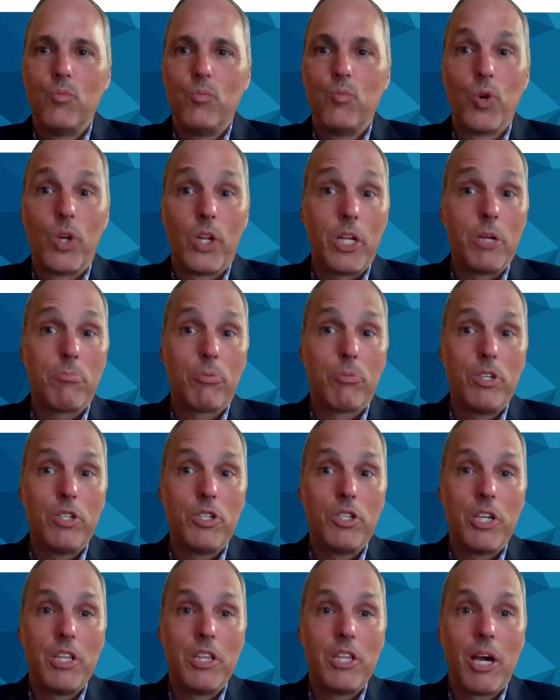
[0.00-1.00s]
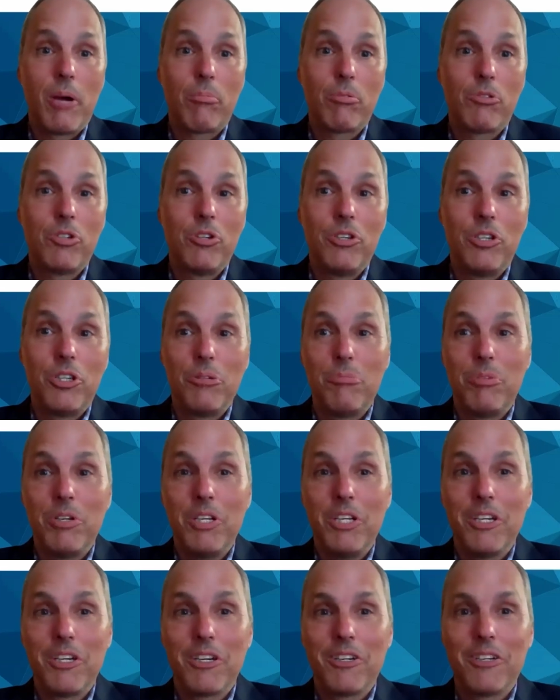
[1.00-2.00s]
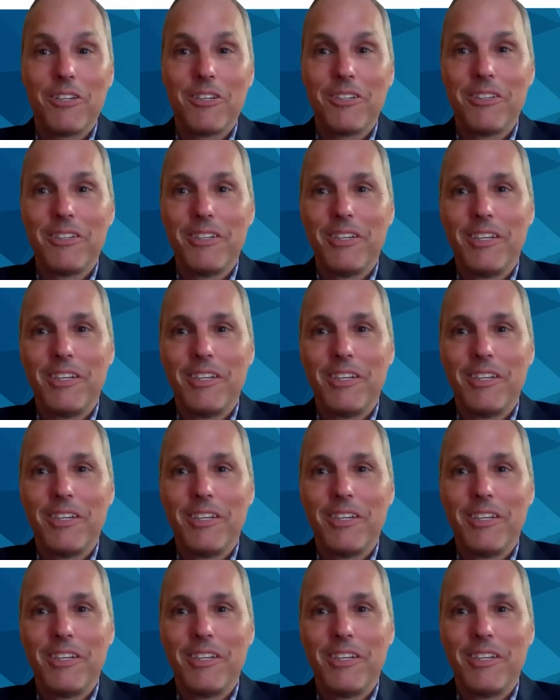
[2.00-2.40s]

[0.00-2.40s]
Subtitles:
Really appreciate the opportunity to be here.